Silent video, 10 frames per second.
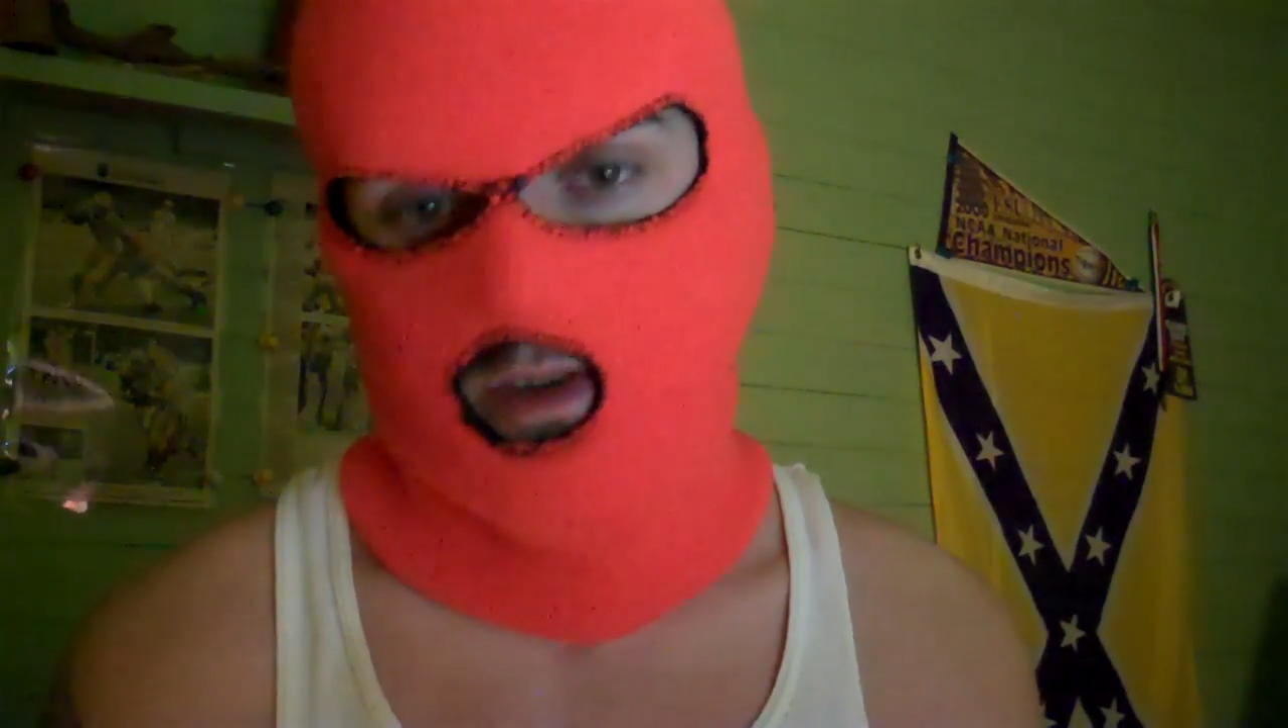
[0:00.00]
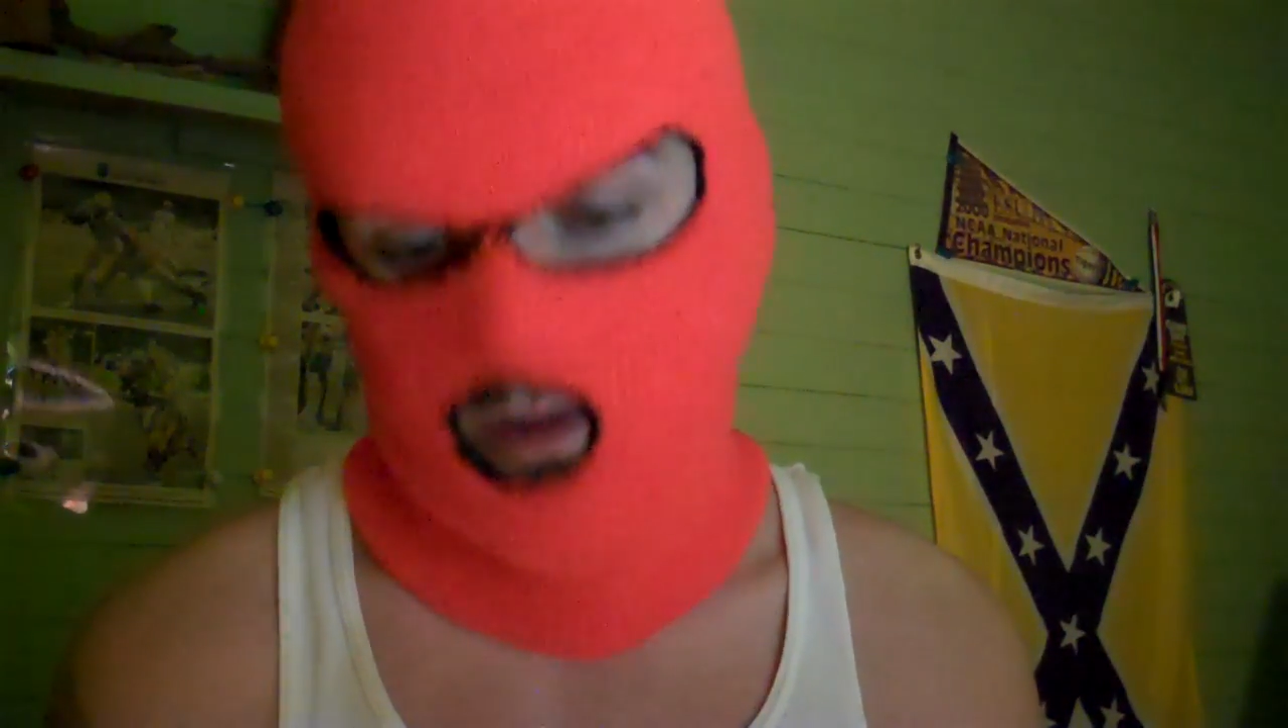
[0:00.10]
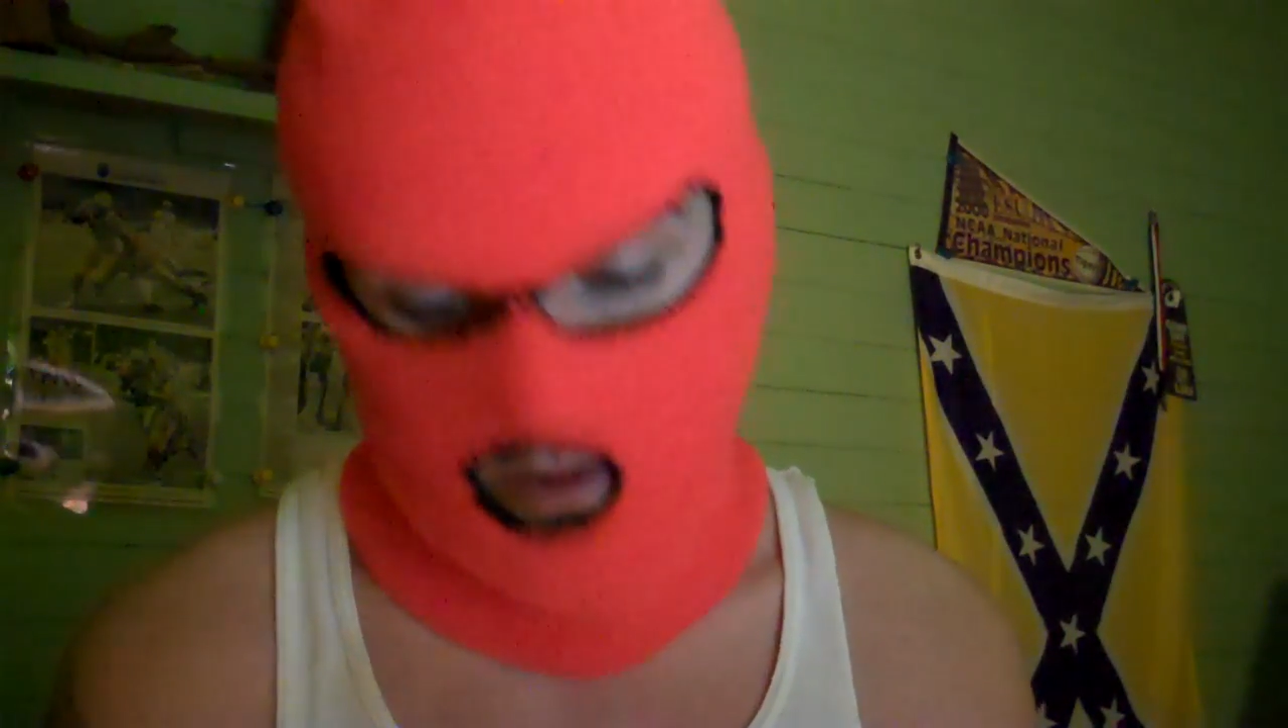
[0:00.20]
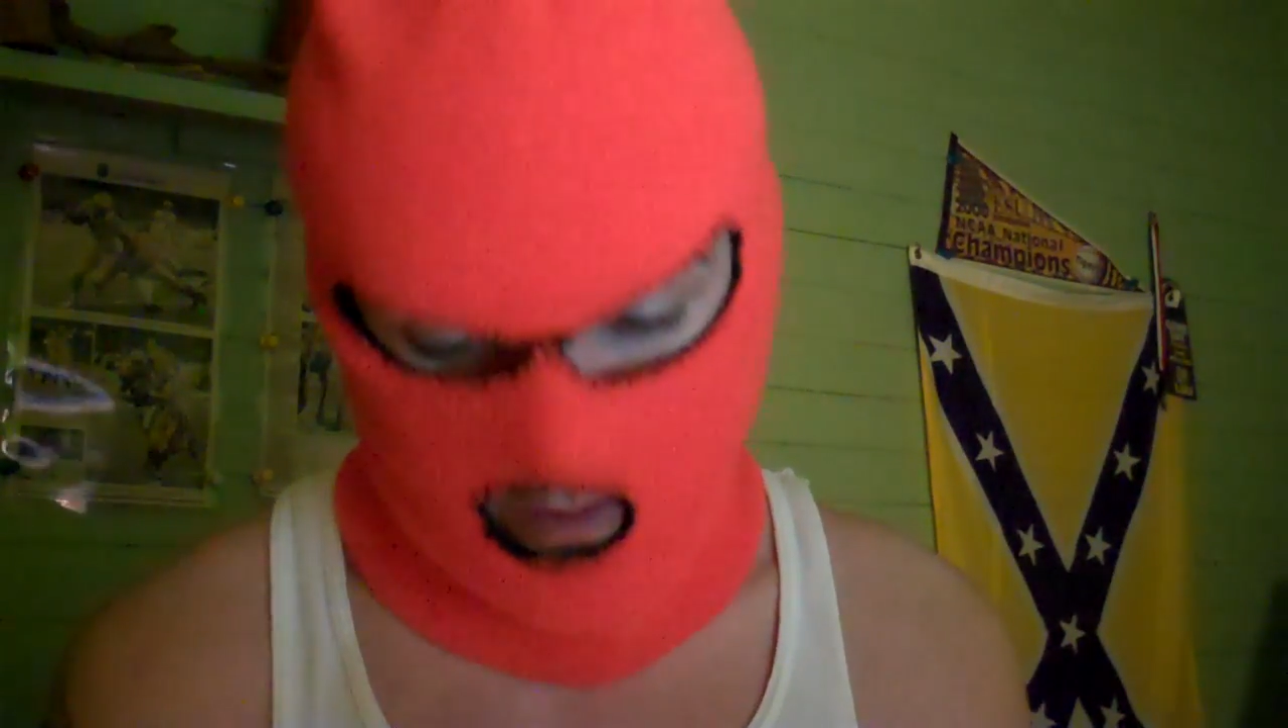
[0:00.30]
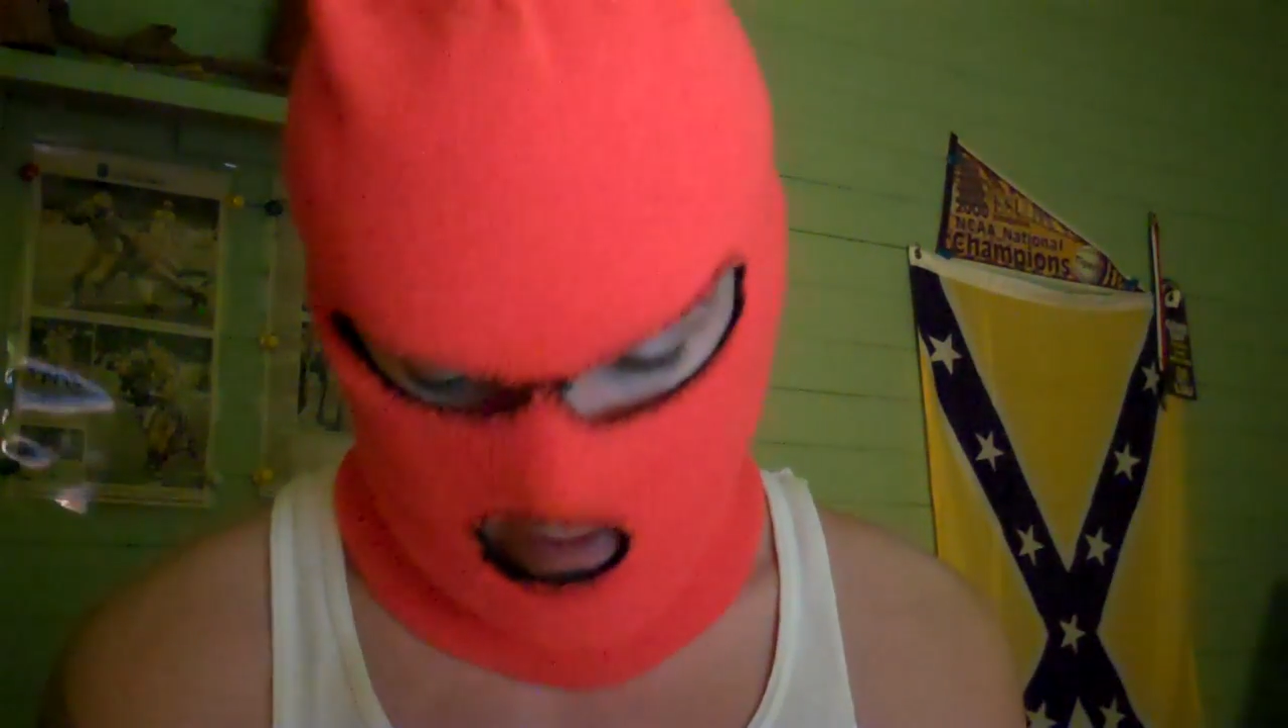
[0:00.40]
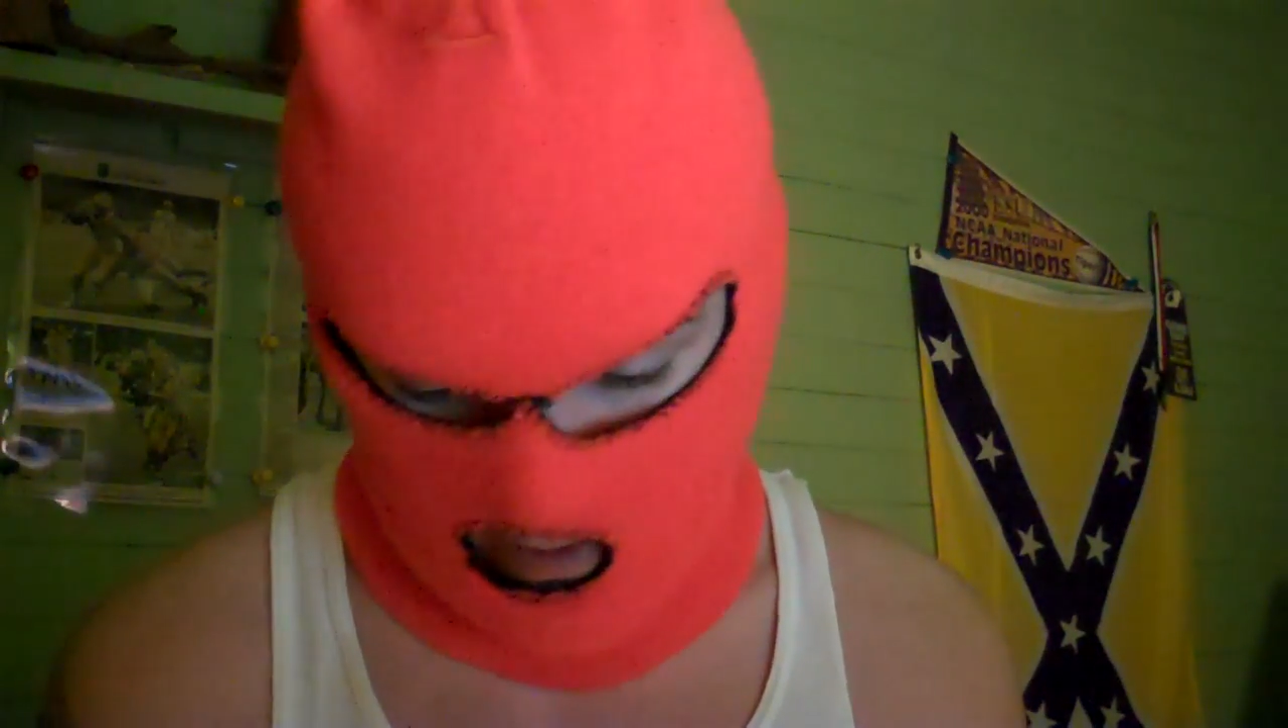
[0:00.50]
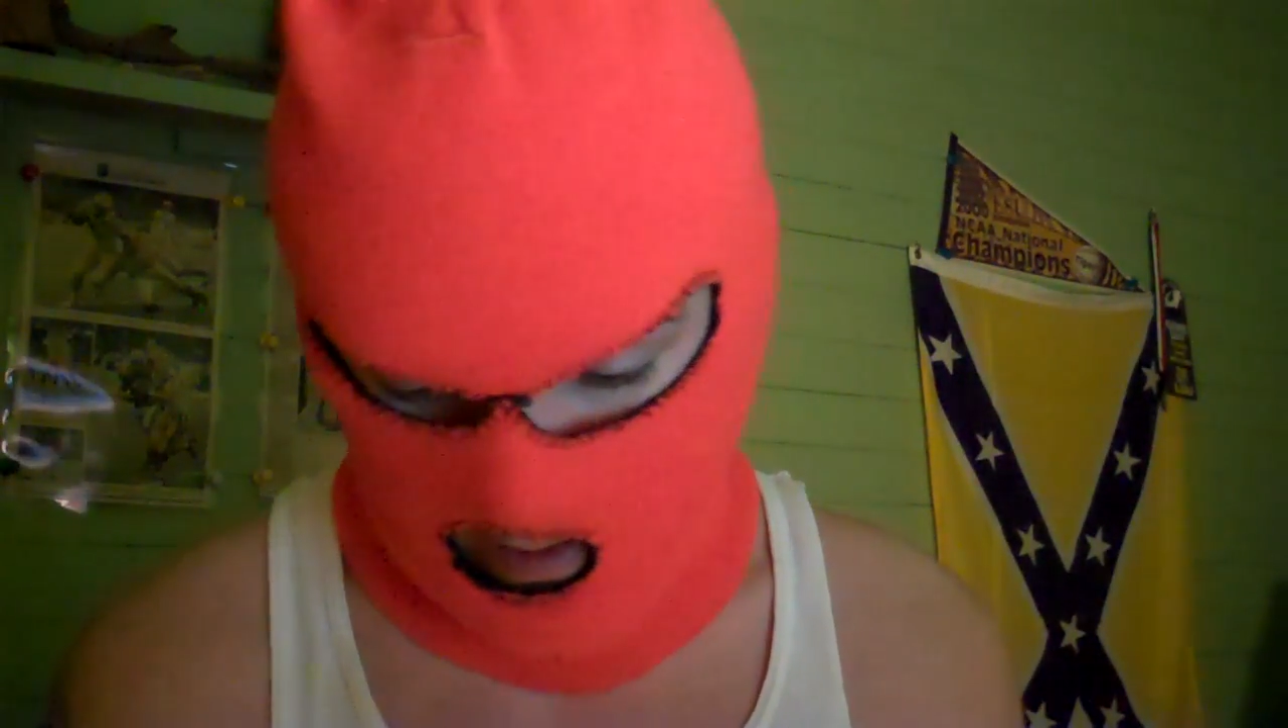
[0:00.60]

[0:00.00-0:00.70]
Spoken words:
deal.